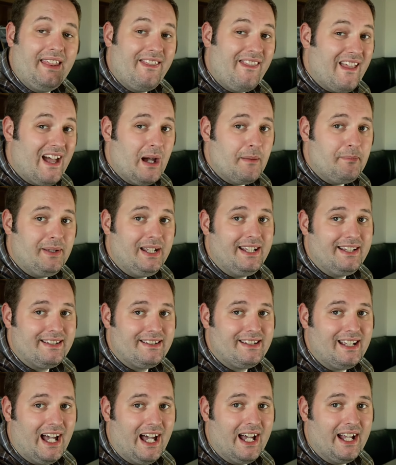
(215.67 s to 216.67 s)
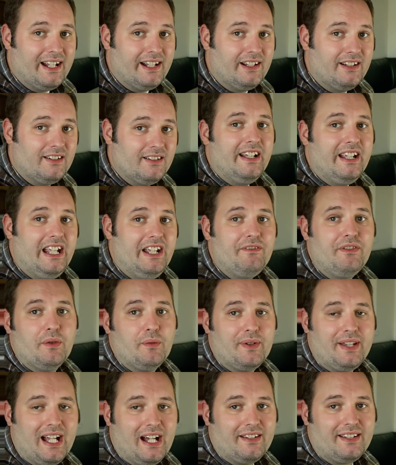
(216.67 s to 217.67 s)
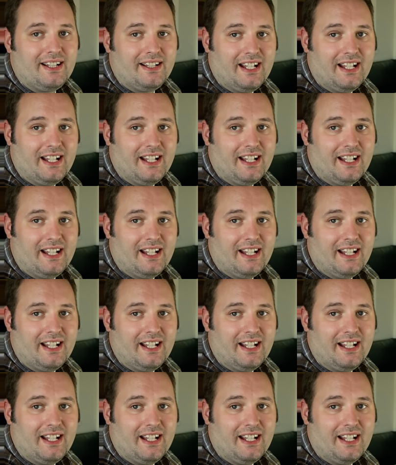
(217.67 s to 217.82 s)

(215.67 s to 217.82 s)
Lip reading: That being said, even without the